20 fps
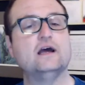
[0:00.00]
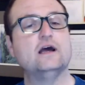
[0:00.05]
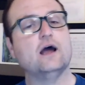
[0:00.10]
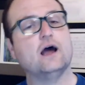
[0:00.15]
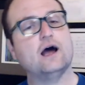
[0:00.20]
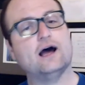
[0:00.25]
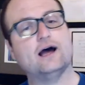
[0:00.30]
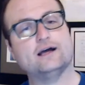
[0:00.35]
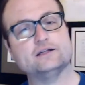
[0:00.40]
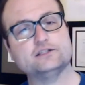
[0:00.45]

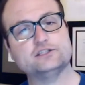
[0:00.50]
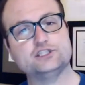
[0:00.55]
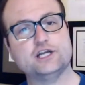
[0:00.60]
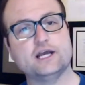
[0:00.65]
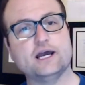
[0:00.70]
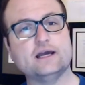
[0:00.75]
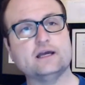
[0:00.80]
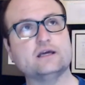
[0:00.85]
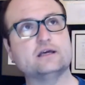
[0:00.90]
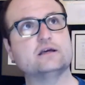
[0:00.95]
uh,
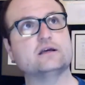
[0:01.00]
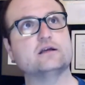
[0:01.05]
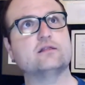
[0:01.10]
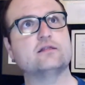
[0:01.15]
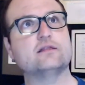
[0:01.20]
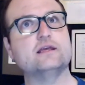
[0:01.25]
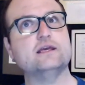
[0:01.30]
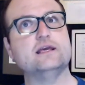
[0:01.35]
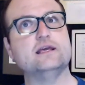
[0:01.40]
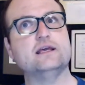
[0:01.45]
check
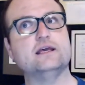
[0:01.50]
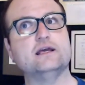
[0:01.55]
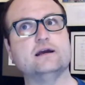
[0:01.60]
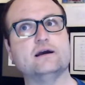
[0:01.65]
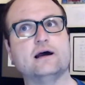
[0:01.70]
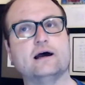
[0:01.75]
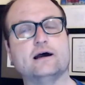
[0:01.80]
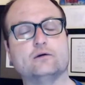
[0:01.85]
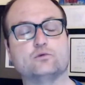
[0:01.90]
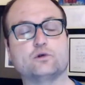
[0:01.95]
the
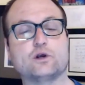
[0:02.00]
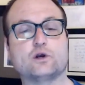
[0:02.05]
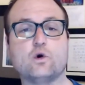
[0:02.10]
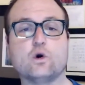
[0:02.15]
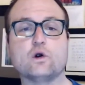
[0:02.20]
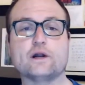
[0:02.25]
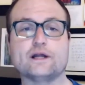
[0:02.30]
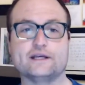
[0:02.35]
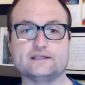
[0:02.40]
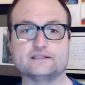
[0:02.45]
uh,
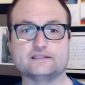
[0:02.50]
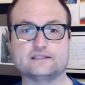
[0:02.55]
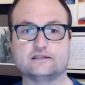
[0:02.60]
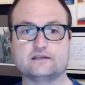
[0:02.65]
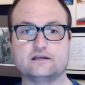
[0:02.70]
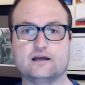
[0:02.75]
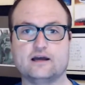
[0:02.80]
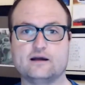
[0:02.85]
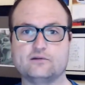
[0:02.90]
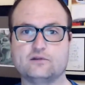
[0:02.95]

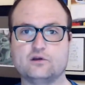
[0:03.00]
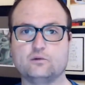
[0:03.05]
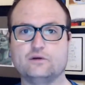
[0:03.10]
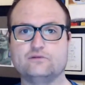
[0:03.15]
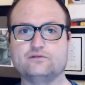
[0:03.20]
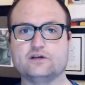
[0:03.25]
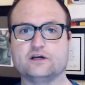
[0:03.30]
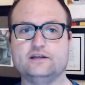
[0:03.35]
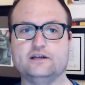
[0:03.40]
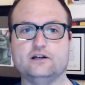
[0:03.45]
recordings uh, that
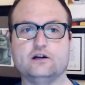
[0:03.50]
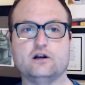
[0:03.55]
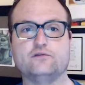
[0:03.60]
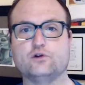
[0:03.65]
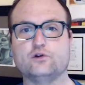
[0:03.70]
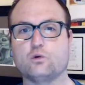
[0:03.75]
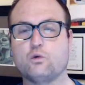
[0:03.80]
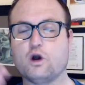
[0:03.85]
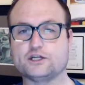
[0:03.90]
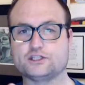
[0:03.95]
we've done here. If
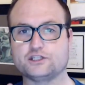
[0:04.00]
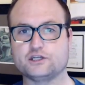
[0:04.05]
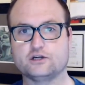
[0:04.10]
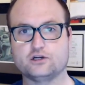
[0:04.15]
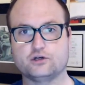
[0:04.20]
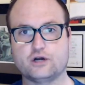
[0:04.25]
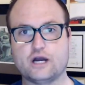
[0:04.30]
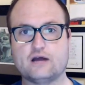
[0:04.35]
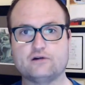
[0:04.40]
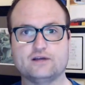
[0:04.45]
you're watching on
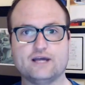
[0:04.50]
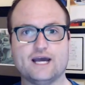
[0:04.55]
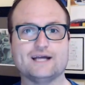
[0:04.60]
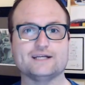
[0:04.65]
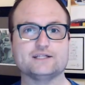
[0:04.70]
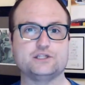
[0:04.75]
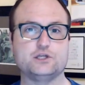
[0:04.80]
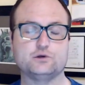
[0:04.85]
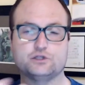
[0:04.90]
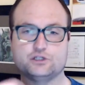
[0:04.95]

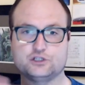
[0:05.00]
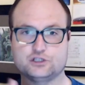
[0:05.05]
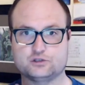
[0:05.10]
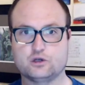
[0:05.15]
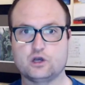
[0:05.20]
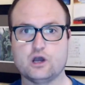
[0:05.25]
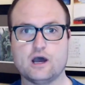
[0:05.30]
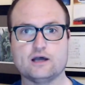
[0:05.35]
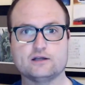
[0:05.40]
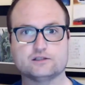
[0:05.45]
Crowdcast, you can
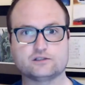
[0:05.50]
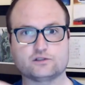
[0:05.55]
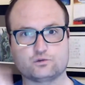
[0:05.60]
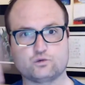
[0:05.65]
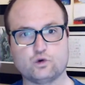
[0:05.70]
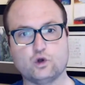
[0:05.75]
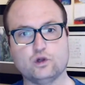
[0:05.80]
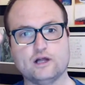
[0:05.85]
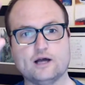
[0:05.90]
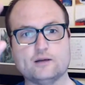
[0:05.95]
just uh,
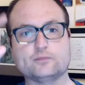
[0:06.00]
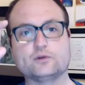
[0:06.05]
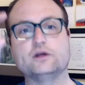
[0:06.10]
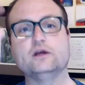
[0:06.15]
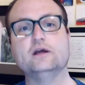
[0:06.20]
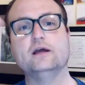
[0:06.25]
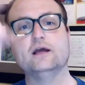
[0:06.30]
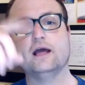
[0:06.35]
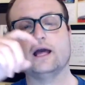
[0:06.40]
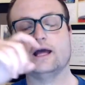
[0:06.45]
scroll up
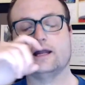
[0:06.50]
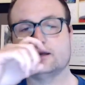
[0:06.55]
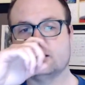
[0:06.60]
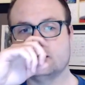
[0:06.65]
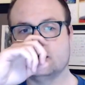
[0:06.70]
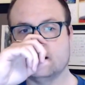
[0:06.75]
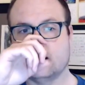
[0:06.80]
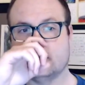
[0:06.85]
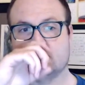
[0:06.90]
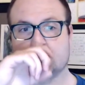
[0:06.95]

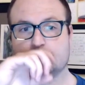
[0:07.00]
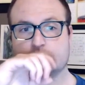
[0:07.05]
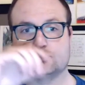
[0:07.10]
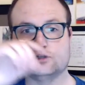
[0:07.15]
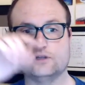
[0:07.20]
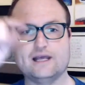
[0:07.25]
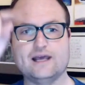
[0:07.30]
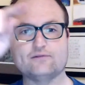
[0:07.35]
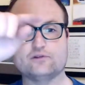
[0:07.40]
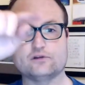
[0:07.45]
and, and,
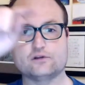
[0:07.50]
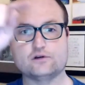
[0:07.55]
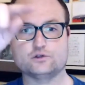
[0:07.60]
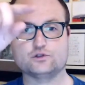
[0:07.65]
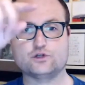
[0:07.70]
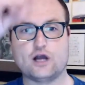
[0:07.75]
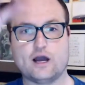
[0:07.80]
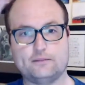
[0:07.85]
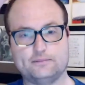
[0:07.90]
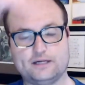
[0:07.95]
hit the little
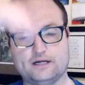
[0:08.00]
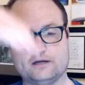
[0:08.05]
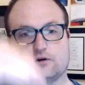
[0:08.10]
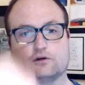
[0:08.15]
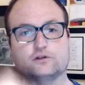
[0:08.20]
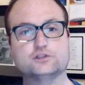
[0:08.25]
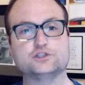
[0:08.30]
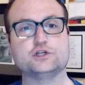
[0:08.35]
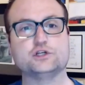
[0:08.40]
drop down. and It'll show